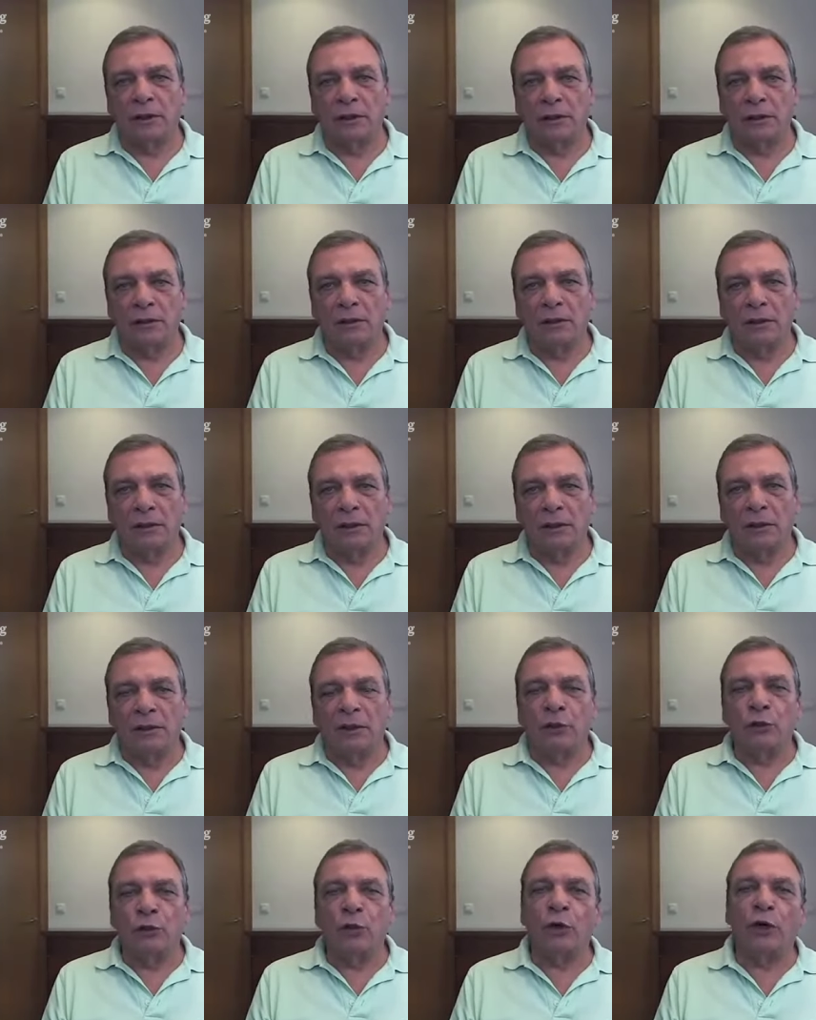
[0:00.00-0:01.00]
Right?
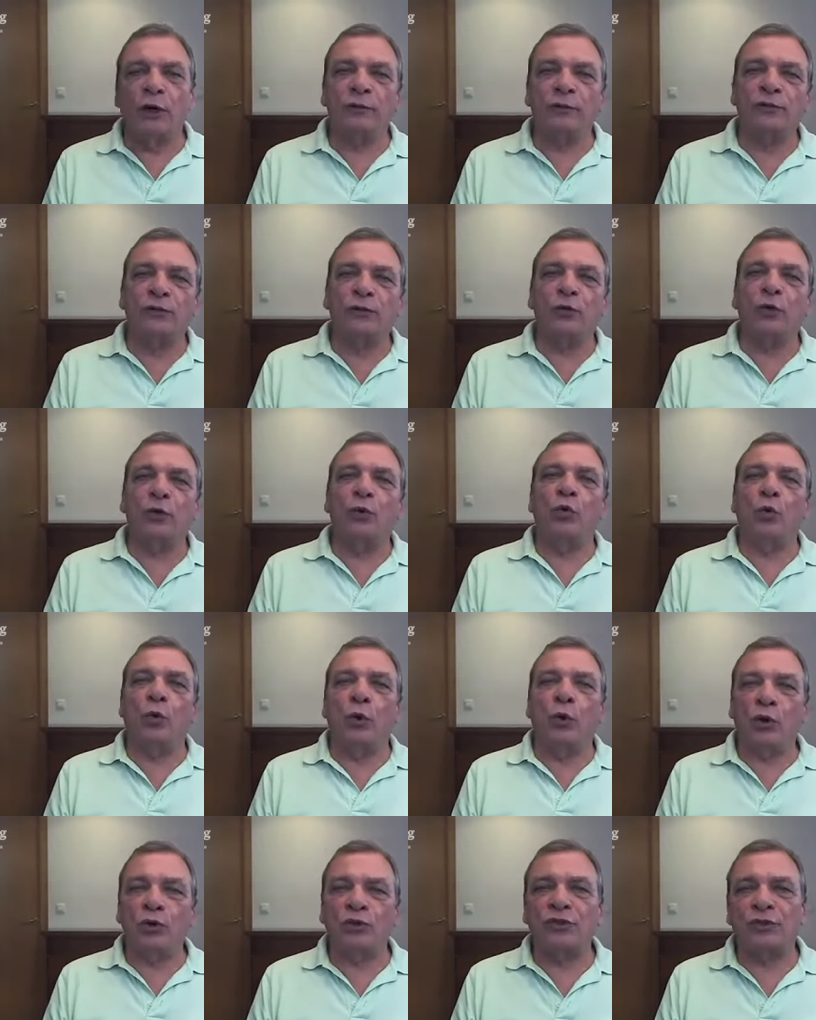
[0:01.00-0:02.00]
You have to
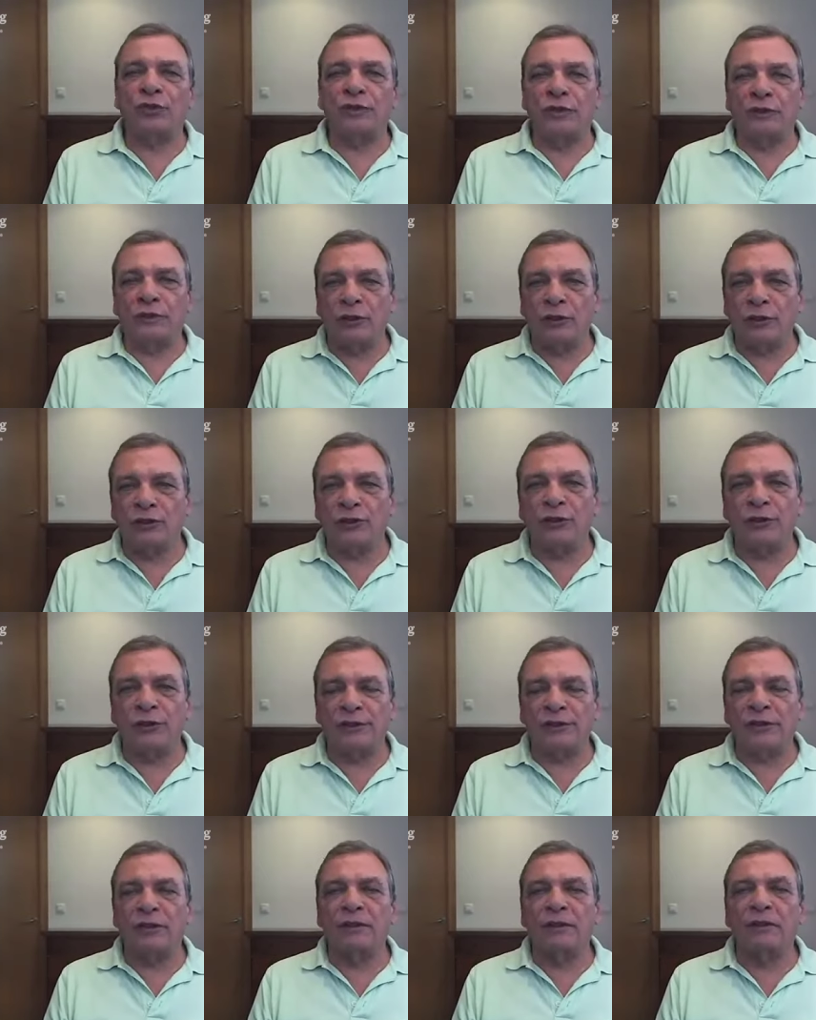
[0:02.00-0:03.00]
wash the
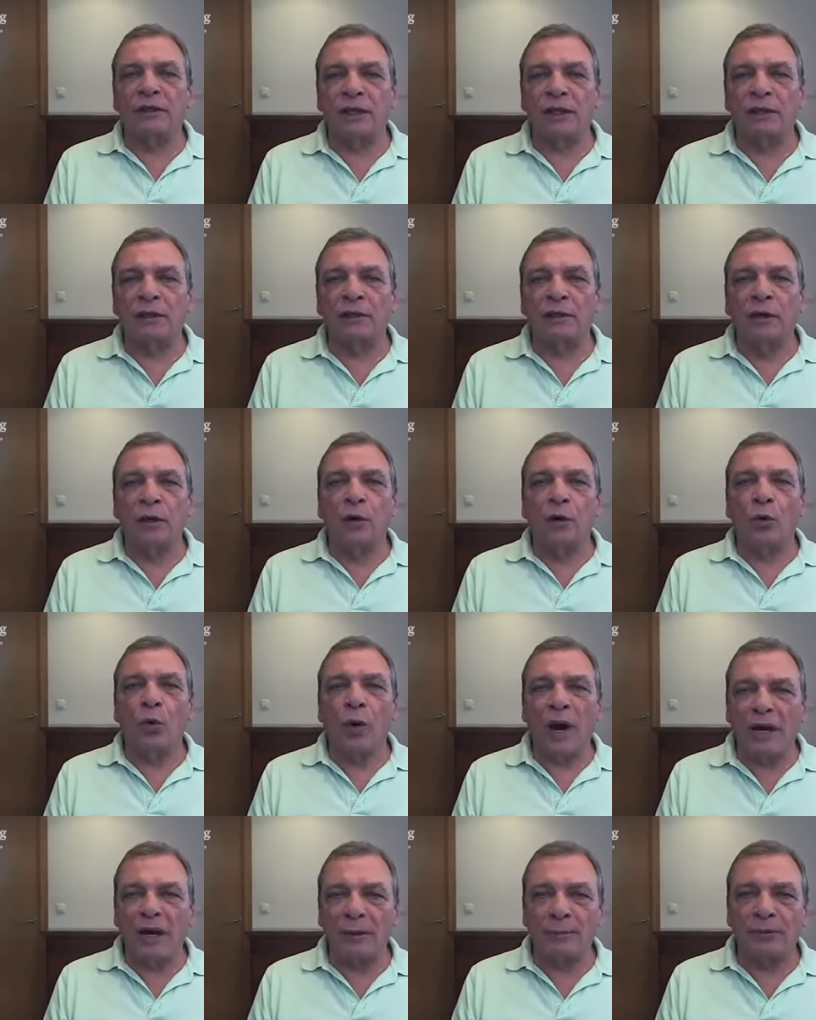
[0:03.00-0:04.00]
dishes and then
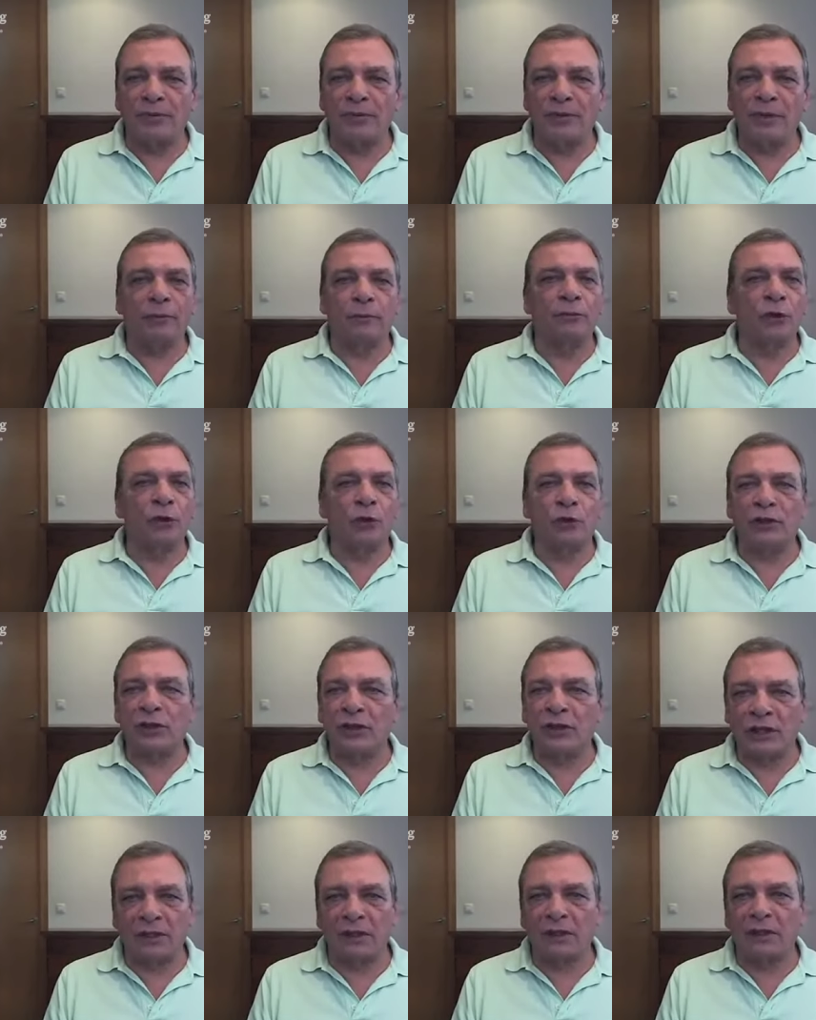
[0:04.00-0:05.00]
wipe them,
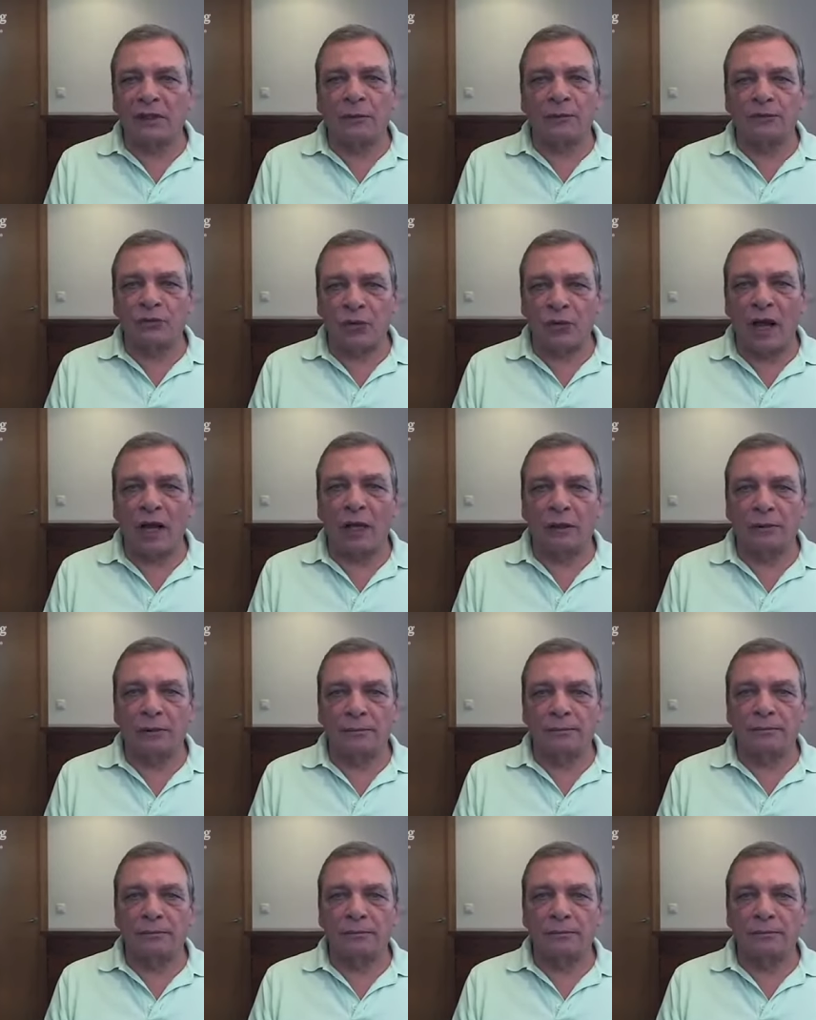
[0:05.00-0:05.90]
not let them dry.